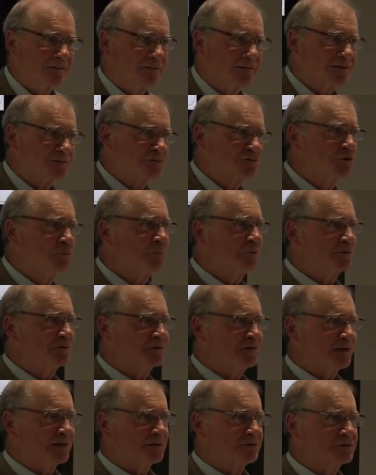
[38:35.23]
That
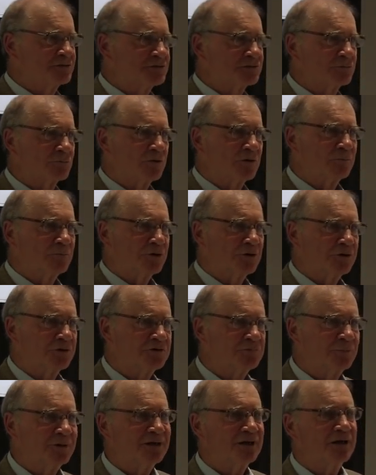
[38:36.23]
superintelligence will
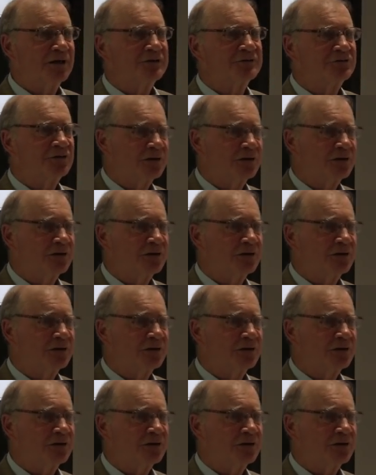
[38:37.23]
emerge beyond